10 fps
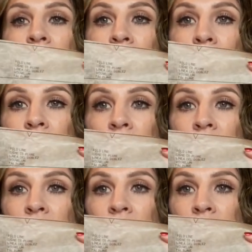
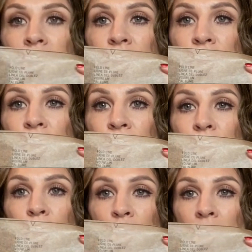here is your
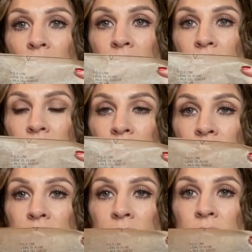fold line.
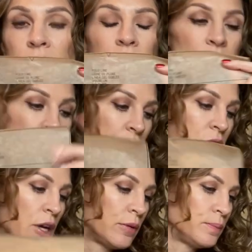So